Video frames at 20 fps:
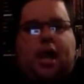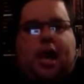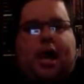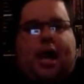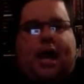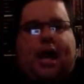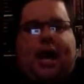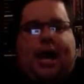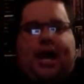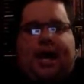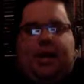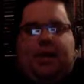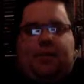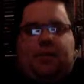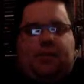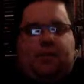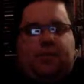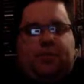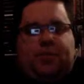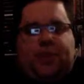and
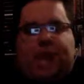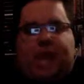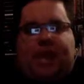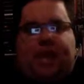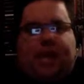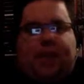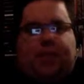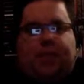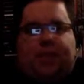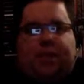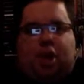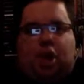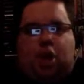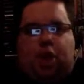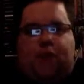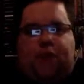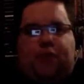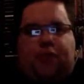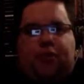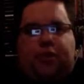they let me
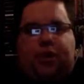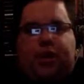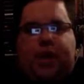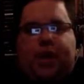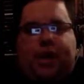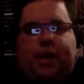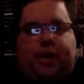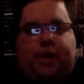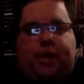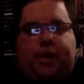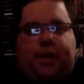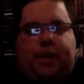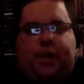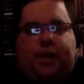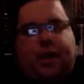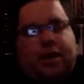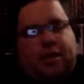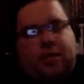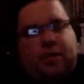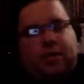go for it.
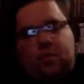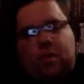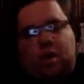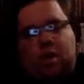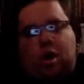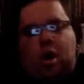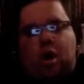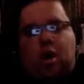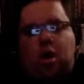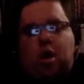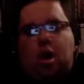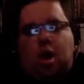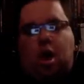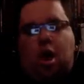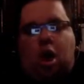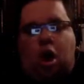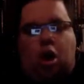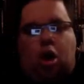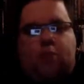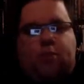And, and
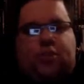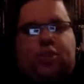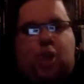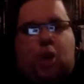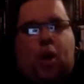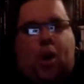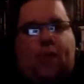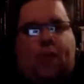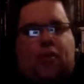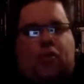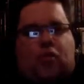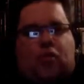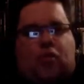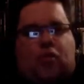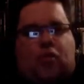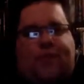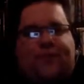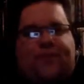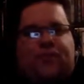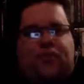I, I'm
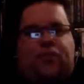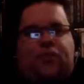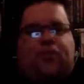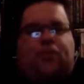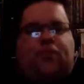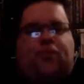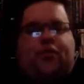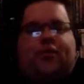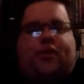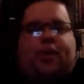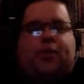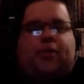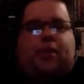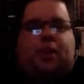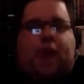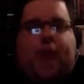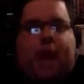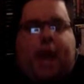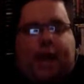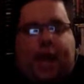so ever grateful
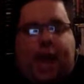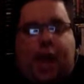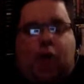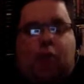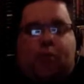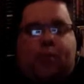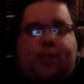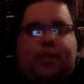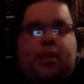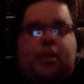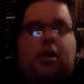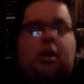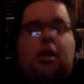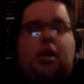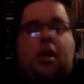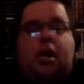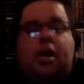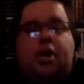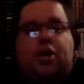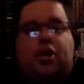for them
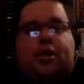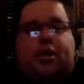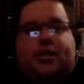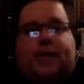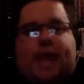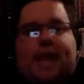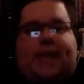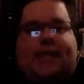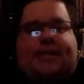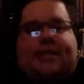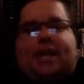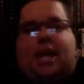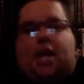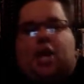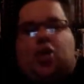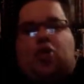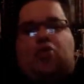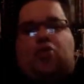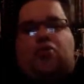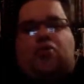allowing me to
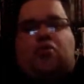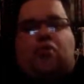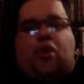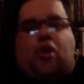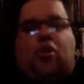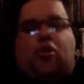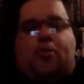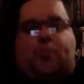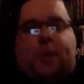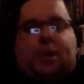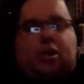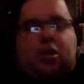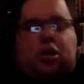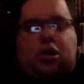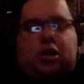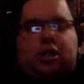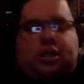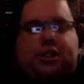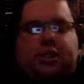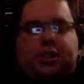take that control
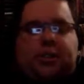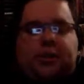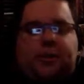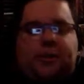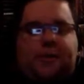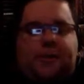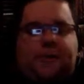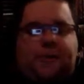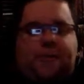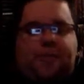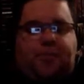because